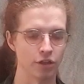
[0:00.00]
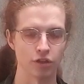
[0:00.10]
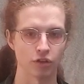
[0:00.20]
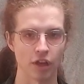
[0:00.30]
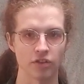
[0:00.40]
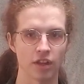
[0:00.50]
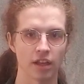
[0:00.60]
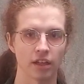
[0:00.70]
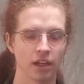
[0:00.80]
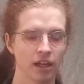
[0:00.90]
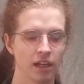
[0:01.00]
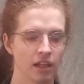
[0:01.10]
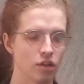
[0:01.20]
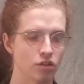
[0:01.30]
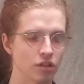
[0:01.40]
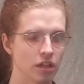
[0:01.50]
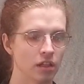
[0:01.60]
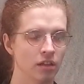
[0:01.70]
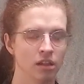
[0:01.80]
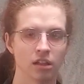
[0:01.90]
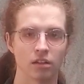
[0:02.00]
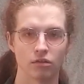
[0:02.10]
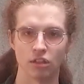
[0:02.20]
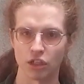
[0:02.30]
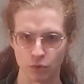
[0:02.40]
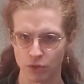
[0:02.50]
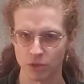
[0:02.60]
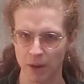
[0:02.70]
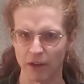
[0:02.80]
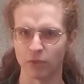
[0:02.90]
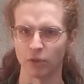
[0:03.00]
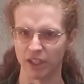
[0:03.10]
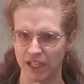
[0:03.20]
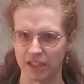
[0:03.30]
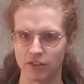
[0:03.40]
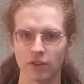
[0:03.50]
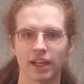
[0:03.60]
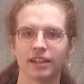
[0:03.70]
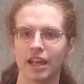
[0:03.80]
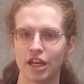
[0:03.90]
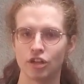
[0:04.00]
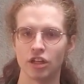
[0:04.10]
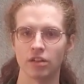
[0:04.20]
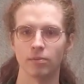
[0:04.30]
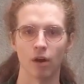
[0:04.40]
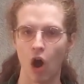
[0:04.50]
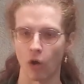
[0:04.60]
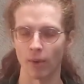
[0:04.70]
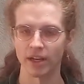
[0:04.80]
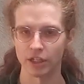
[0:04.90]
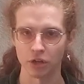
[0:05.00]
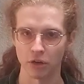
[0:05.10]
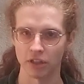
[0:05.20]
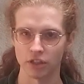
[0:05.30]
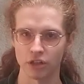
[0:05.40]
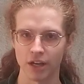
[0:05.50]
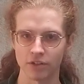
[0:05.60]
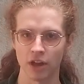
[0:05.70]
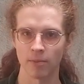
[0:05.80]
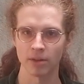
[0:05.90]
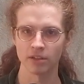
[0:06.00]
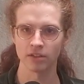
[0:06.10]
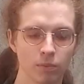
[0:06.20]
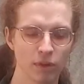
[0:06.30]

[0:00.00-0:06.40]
just says that he's seen disrespectful kids like Denji already turn into chain zombies.